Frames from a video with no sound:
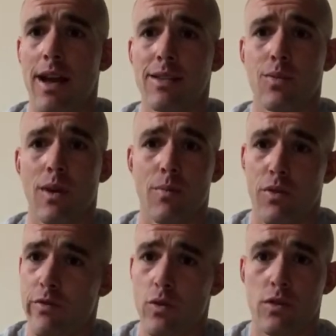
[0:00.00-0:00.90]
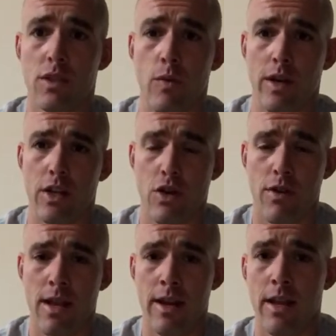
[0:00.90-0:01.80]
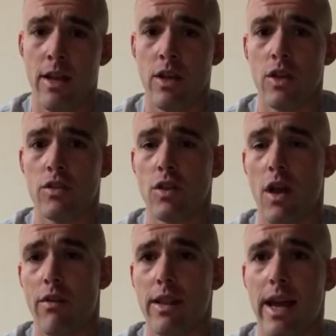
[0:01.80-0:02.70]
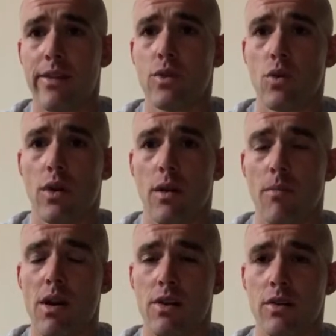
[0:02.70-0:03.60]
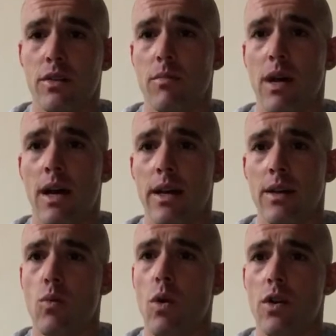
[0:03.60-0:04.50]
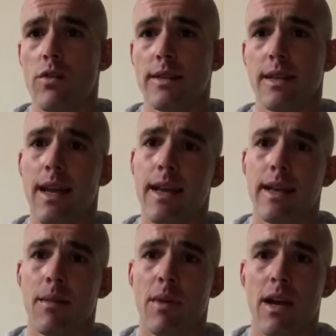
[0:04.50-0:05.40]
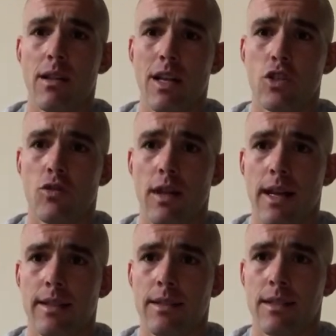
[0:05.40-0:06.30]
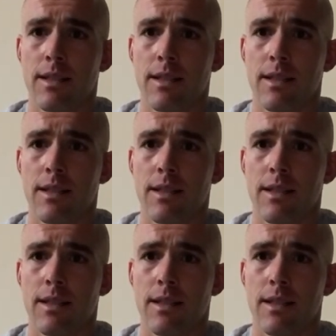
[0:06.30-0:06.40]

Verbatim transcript: I sweat profusely when I train, so I really have to uh, monitor my water intake and my electrolytes.